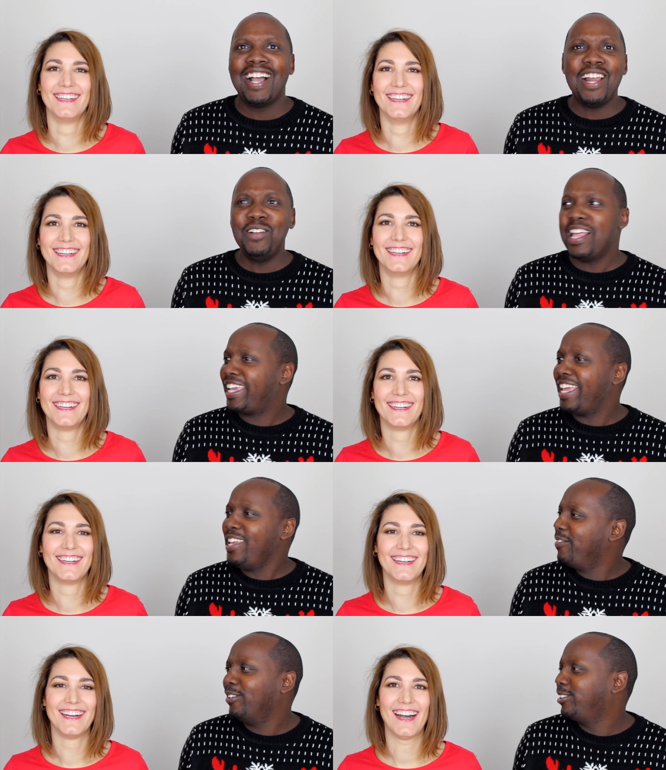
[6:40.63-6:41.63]

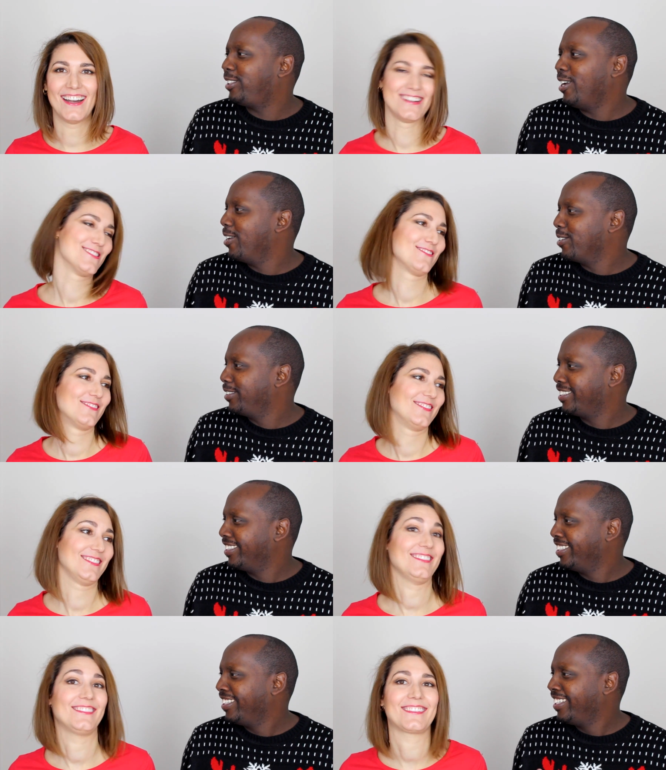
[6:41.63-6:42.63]
Speaker 1: I
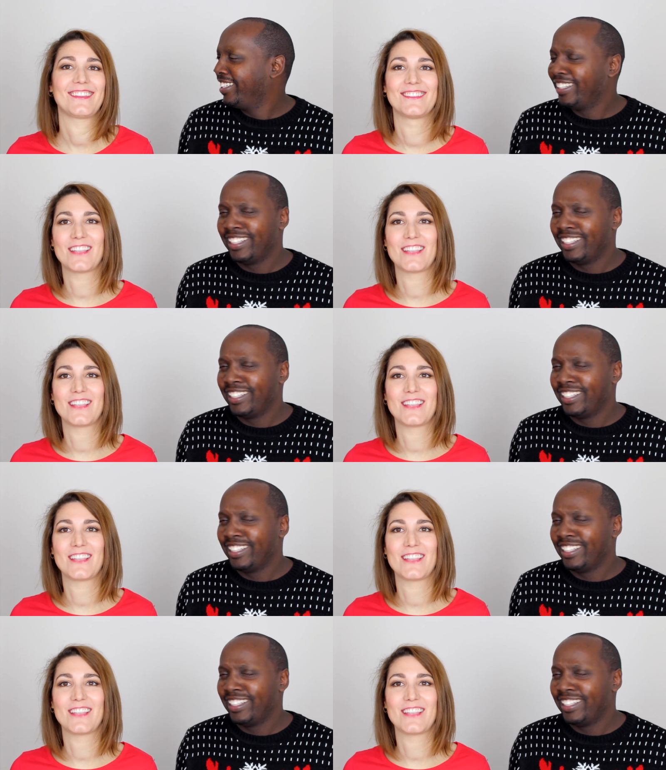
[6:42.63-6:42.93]
don't like any of those